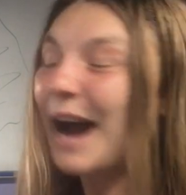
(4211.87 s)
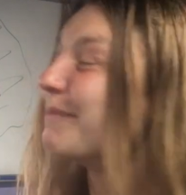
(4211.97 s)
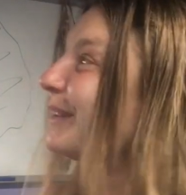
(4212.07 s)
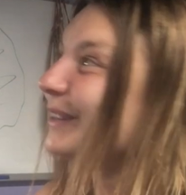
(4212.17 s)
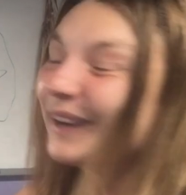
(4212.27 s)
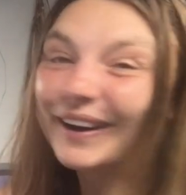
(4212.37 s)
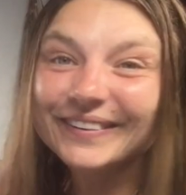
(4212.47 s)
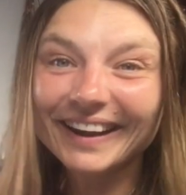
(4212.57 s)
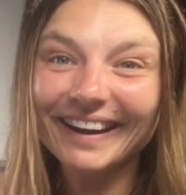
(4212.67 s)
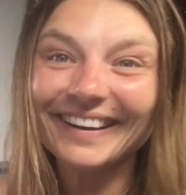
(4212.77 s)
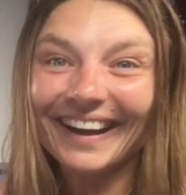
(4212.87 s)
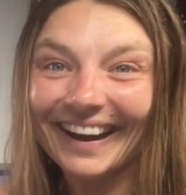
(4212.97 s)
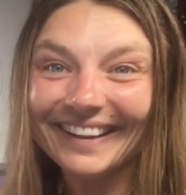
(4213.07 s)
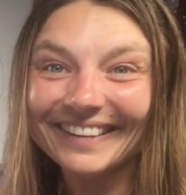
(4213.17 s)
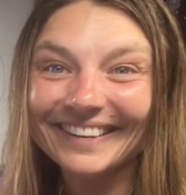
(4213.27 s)
I'm alone on an
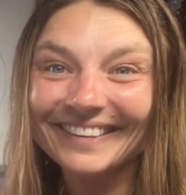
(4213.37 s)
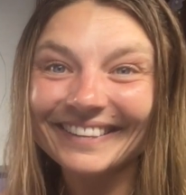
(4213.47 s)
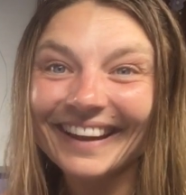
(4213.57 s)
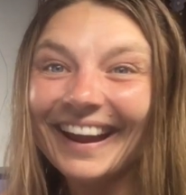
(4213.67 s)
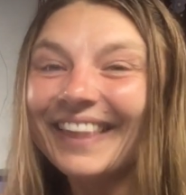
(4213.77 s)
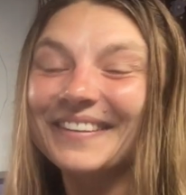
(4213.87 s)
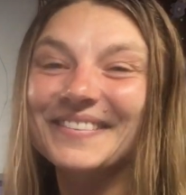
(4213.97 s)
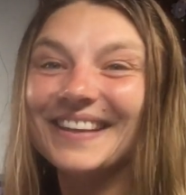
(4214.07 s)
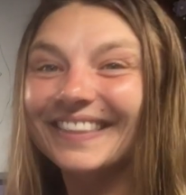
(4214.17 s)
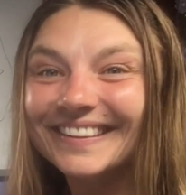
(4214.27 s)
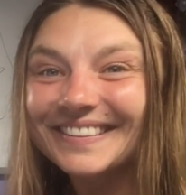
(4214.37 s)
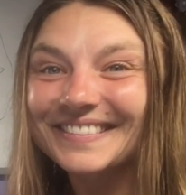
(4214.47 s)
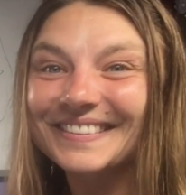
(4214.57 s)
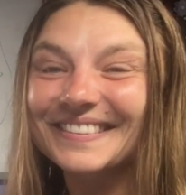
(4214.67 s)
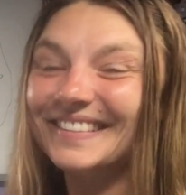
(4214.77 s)
island. There's nothing to
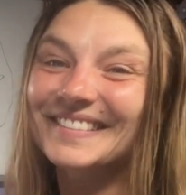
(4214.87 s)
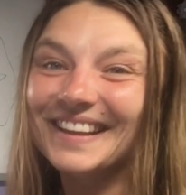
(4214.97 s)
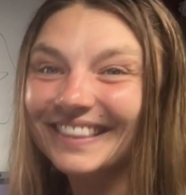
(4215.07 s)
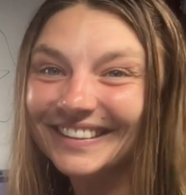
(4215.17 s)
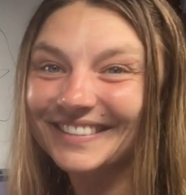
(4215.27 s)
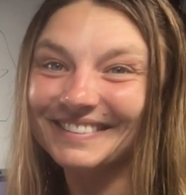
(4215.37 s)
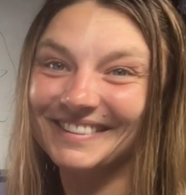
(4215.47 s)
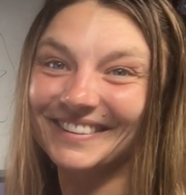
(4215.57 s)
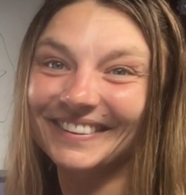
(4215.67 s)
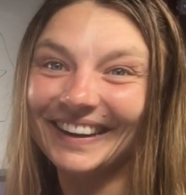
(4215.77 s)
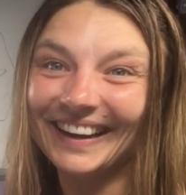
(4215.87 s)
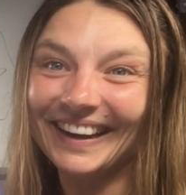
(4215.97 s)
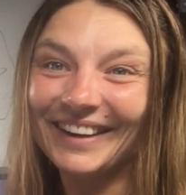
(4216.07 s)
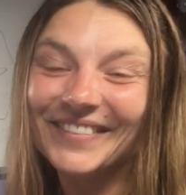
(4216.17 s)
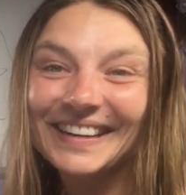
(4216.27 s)
do. There's nothing to enjoy.
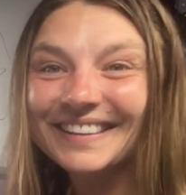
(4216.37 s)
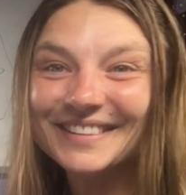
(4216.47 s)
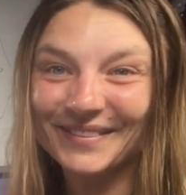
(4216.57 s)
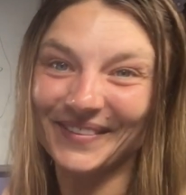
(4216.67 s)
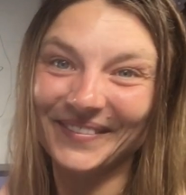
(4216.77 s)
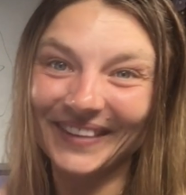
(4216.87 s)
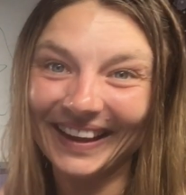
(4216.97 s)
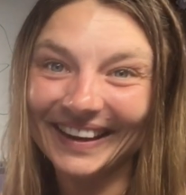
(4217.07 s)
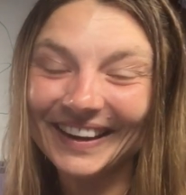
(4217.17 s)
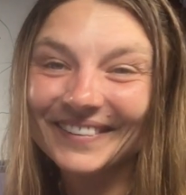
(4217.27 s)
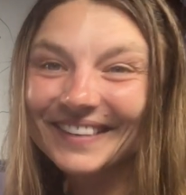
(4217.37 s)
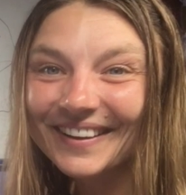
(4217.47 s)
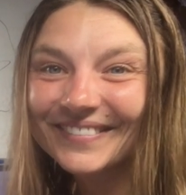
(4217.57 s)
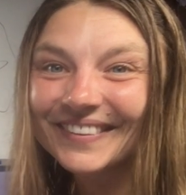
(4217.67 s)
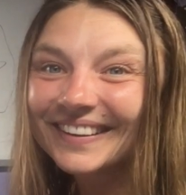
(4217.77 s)
And my needs aren't being met. I don't have